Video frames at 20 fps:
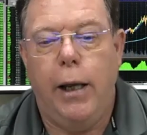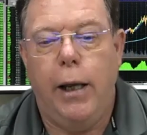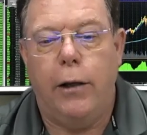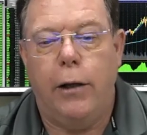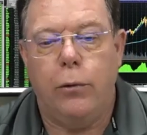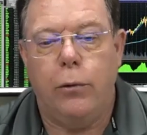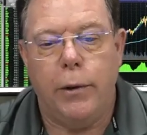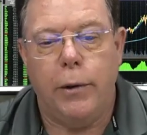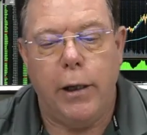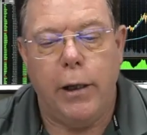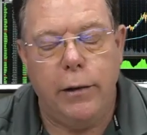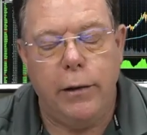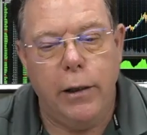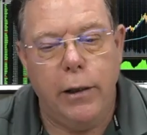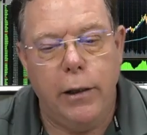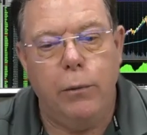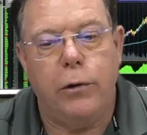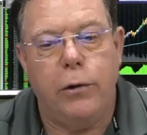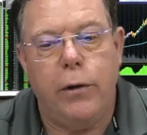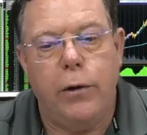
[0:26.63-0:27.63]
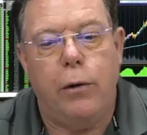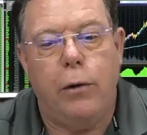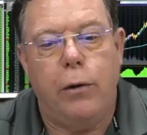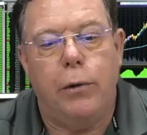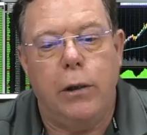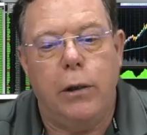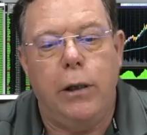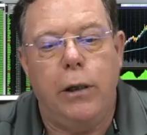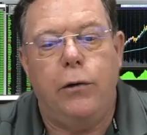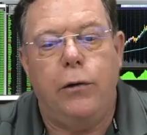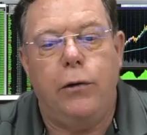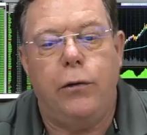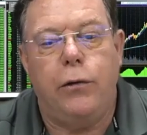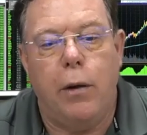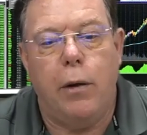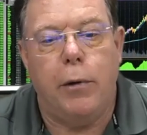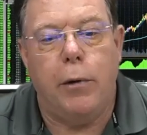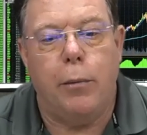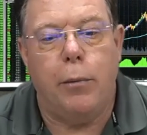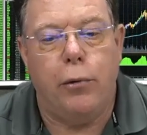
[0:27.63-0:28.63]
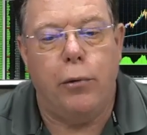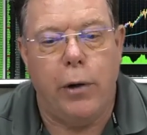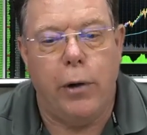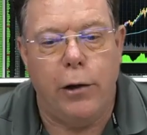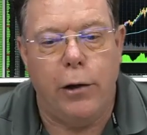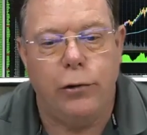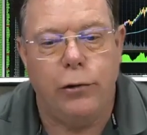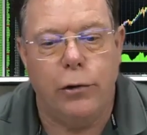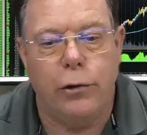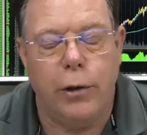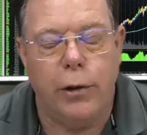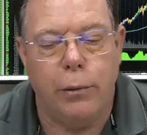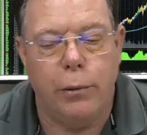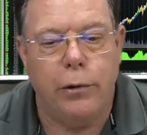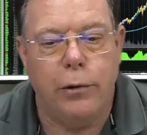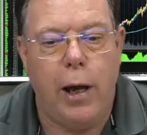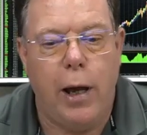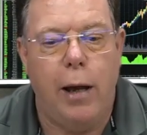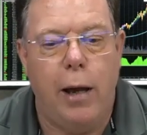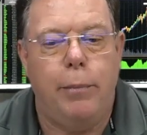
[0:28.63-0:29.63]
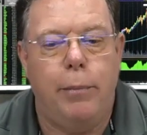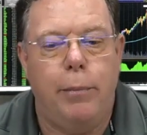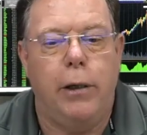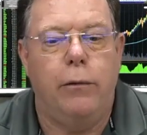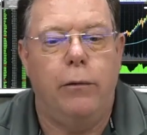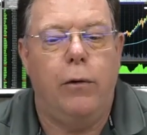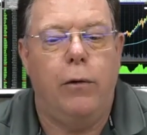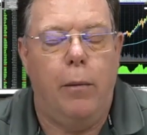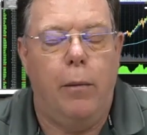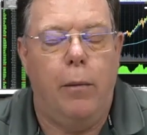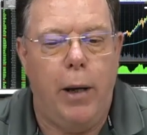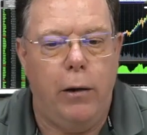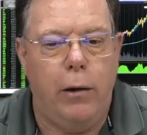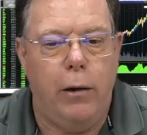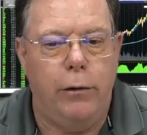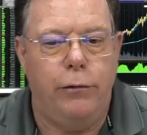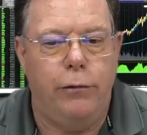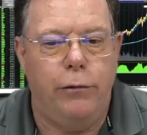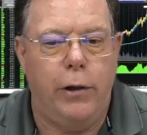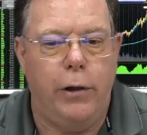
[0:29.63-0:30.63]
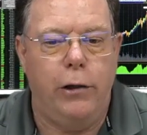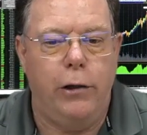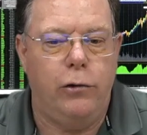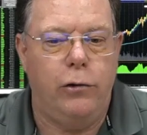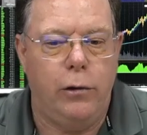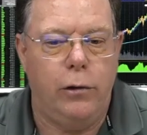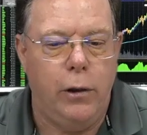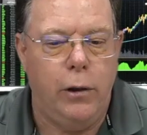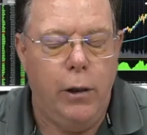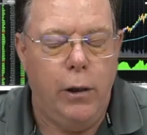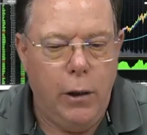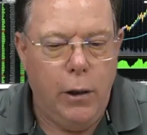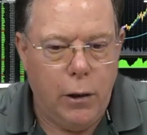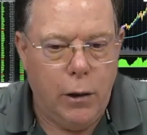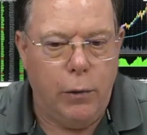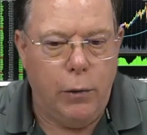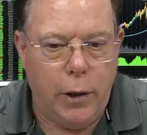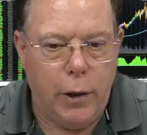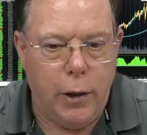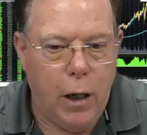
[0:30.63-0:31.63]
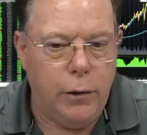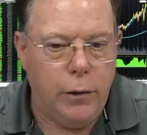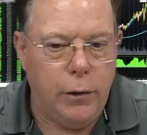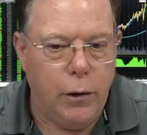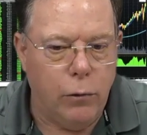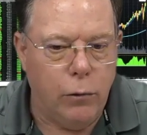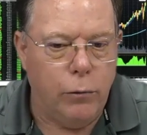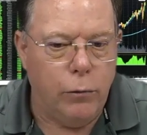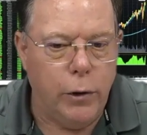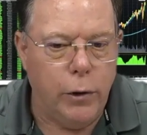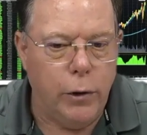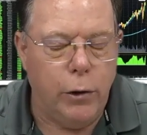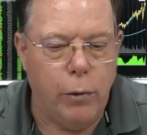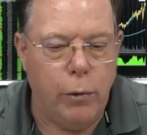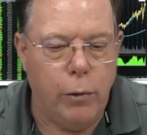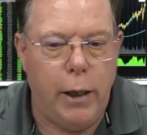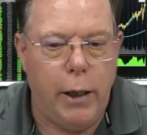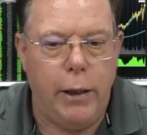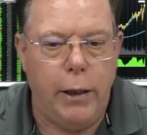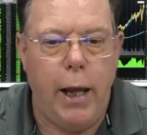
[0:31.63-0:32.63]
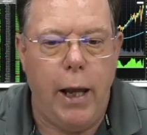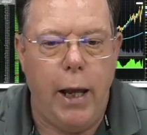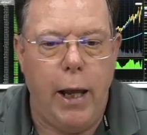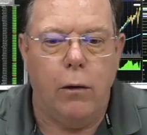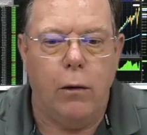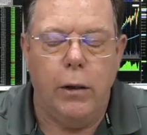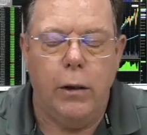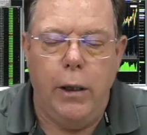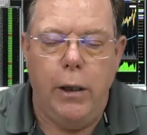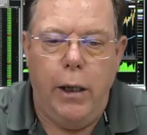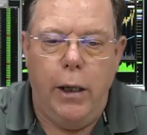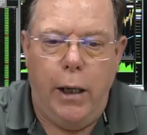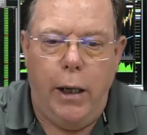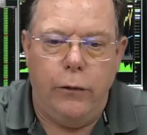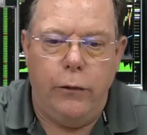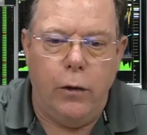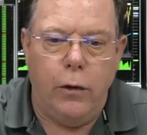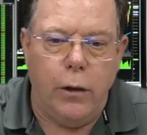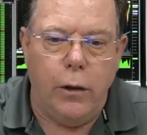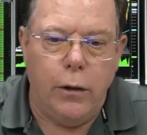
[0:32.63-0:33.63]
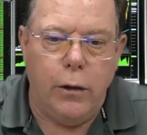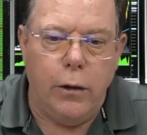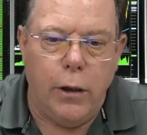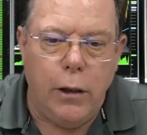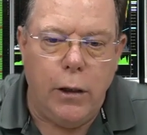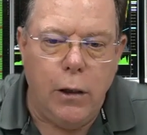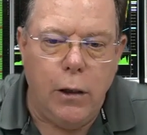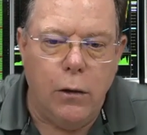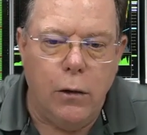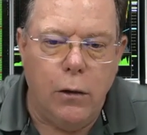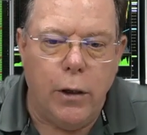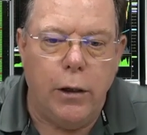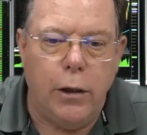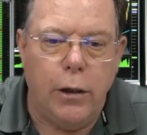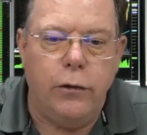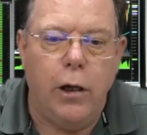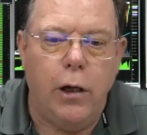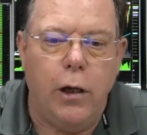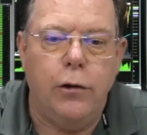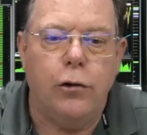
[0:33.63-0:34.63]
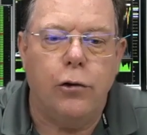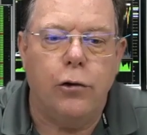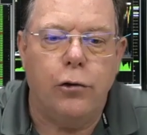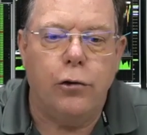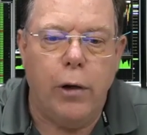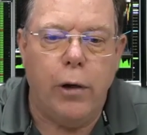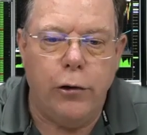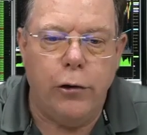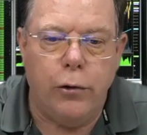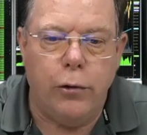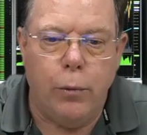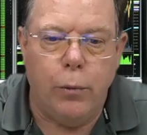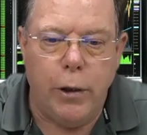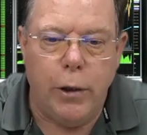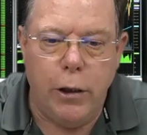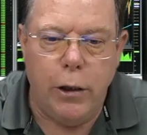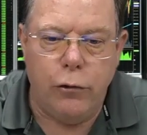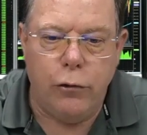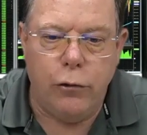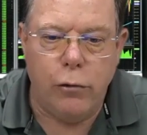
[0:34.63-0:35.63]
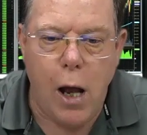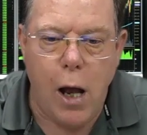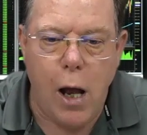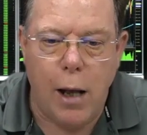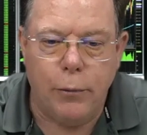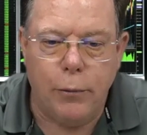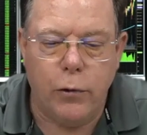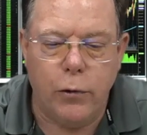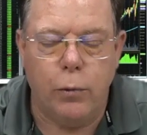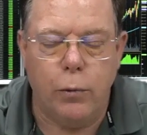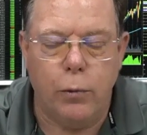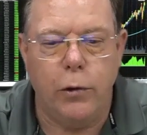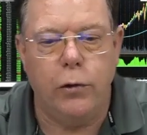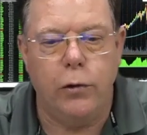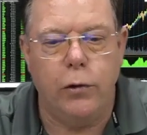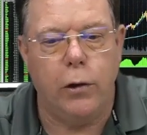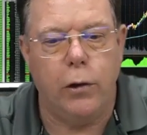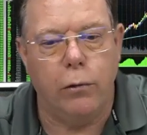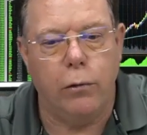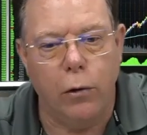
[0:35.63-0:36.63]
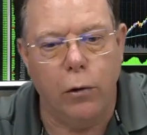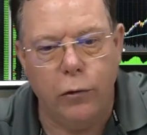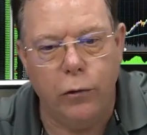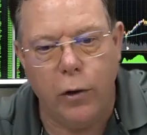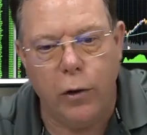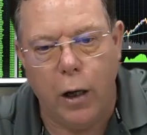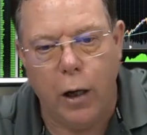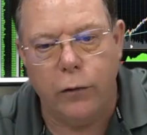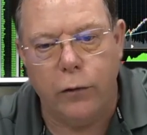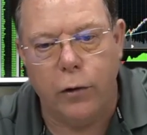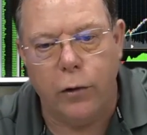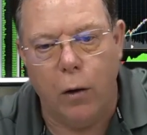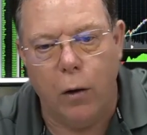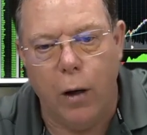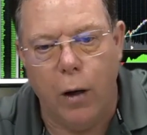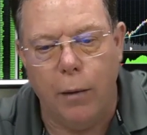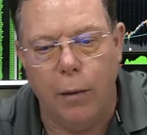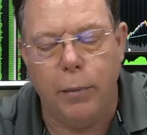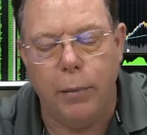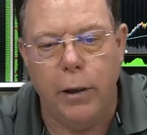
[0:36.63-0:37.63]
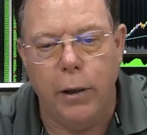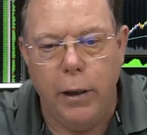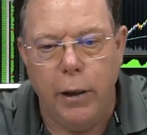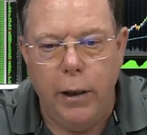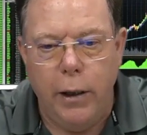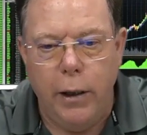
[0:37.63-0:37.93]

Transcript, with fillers: And so what that did was that released some of the pressure that was happening about inflation going on, really right now. And so the yield on the 10-year treasury, when it drops, we see growth stocks go up